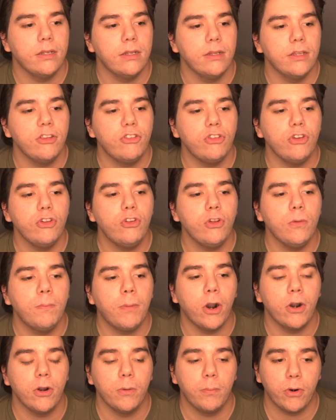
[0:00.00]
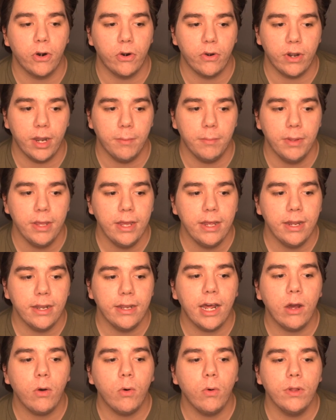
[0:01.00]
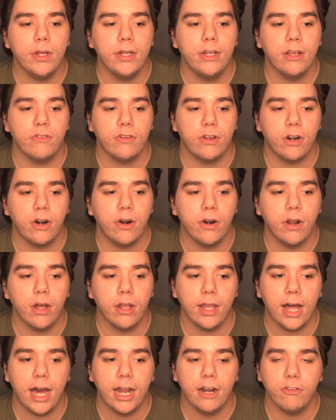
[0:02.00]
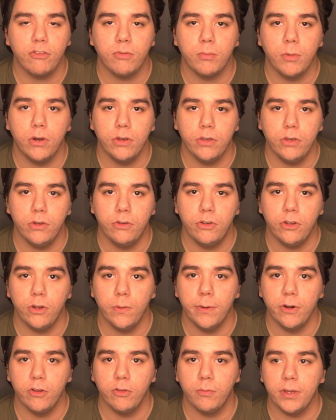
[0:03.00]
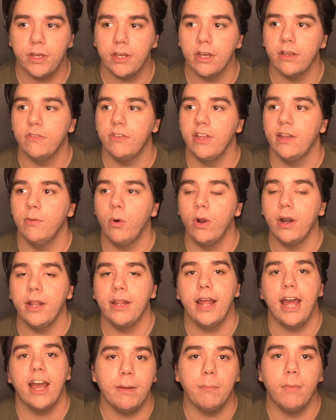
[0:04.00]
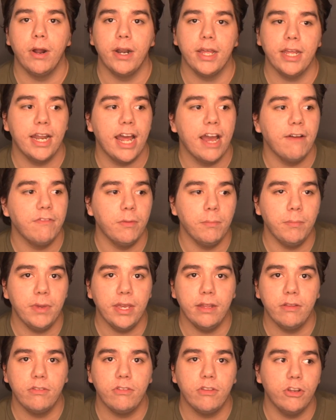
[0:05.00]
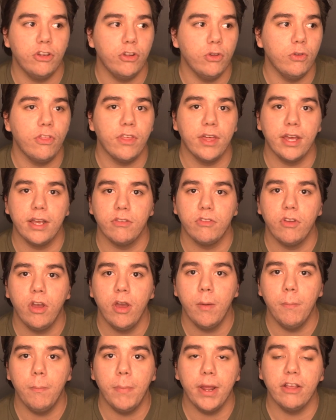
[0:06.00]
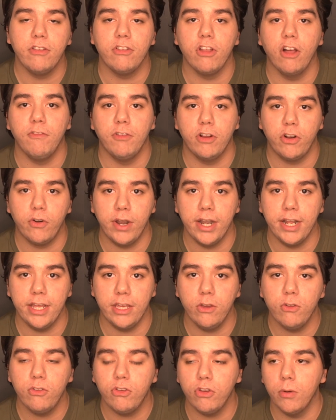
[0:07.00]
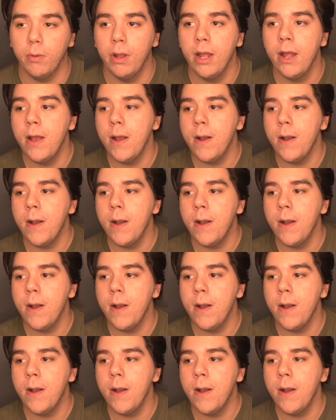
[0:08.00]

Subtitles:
This YouTube partner program, not only does it hurt a lot of small YouTubers because they wanted to have money and have the means to do things based off of creating YouTube,